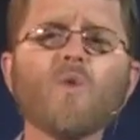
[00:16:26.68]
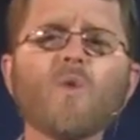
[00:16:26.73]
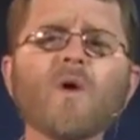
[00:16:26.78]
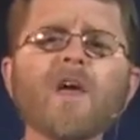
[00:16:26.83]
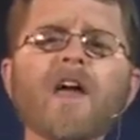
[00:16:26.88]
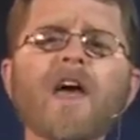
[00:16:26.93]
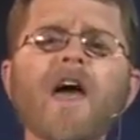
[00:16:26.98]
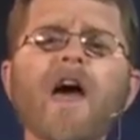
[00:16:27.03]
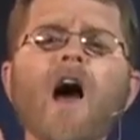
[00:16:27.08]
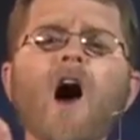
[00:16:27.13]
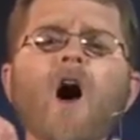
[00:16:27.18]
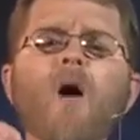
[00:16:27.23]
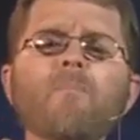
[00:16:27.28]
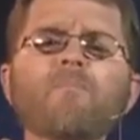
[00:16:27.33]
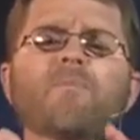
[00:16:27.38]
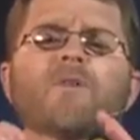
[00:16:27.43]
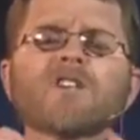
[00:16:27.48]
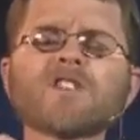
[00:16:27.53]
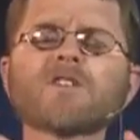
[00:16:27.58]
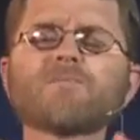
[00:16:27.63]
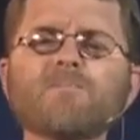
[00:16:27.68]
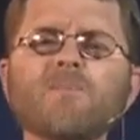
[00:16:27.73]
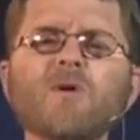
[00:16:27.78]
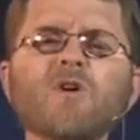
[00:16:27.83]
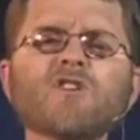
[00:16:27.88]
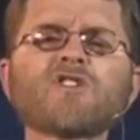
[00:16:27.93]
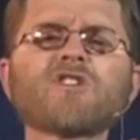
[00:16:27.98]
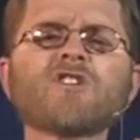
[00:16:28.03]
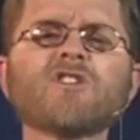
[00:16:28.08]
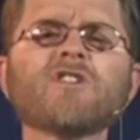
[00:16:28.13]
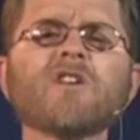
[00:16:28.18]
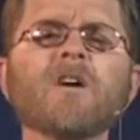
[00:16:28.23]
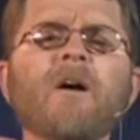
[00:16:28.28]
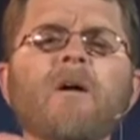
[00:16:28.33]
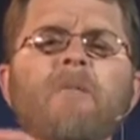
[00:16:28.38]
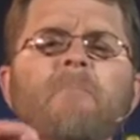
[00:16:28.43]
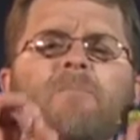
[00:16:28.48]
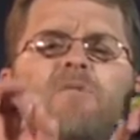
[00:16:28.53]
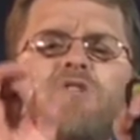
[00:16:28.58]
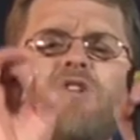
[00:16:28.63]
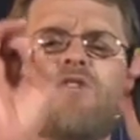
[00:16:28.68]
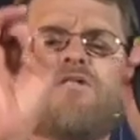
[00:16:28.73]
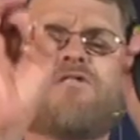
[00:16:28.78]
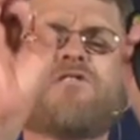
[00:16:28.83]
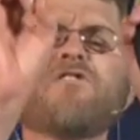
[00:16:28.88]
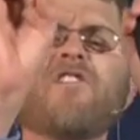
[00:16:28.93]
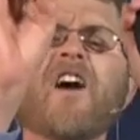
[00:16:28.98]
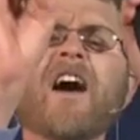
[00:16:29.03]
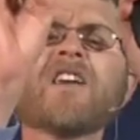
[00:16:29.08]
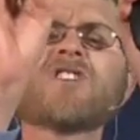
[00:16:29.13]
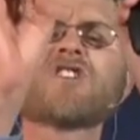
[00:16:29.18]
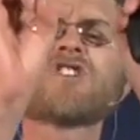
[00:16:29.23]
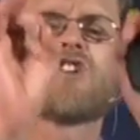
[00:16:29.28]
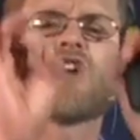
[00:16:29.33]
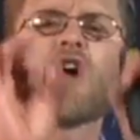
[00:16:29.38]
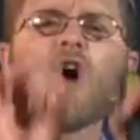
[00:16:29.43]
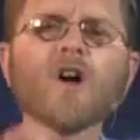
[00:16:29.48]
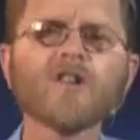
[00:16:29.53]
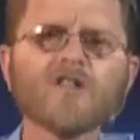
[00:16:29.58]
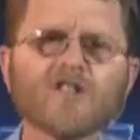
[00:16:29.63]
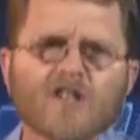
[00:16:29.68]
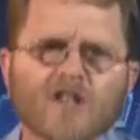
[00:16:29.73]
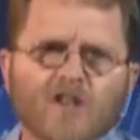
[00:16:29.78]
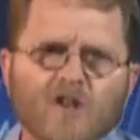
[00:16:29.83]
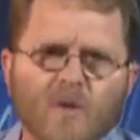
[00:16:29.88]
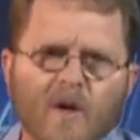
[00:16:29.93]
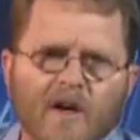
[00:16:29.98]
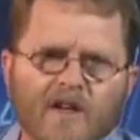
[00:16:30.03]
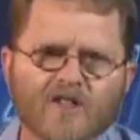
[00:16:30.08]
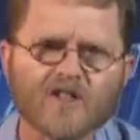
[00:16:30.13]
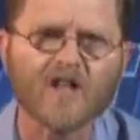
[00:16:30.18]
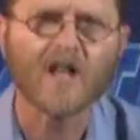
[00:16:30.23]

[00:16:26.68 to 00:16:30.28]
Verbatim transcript: we help this person to face consequence,